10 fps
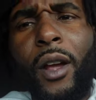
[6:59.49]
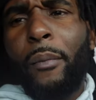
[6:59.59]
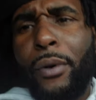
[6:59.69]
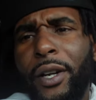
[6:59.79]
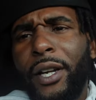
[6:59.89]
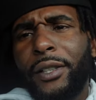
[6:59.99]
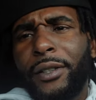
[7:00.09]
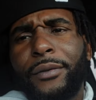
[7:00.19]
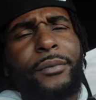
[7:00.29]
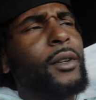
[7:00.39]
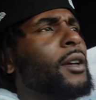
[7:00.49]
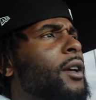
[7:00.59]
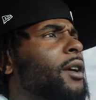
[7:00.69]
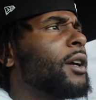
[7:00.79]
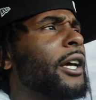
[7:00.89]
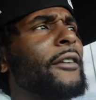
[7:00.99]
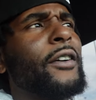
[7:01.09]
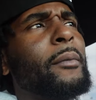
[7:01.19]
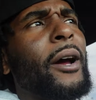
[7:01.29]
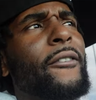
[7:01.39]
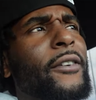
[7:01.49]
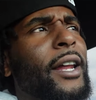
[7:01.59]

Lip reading: pretty decent. And if anybody feel